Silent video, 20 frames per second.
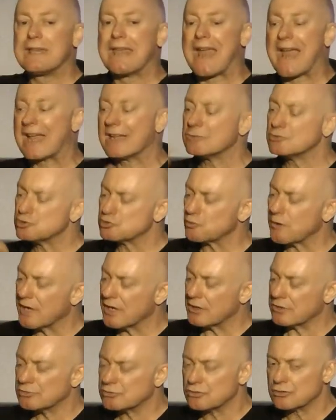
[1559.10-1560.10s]
roughly to
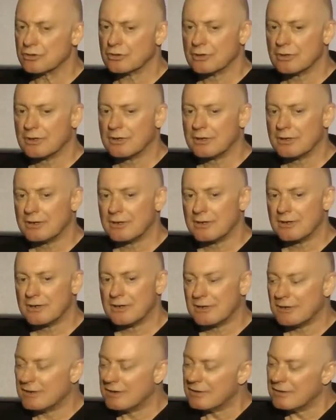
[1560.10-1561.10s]
them.
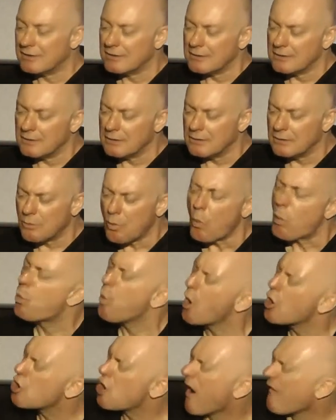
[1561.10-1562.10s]
'Where do you come
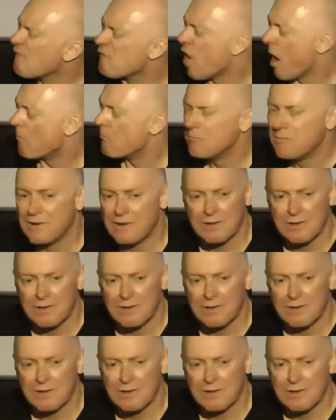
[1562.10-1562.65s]
from?' he said.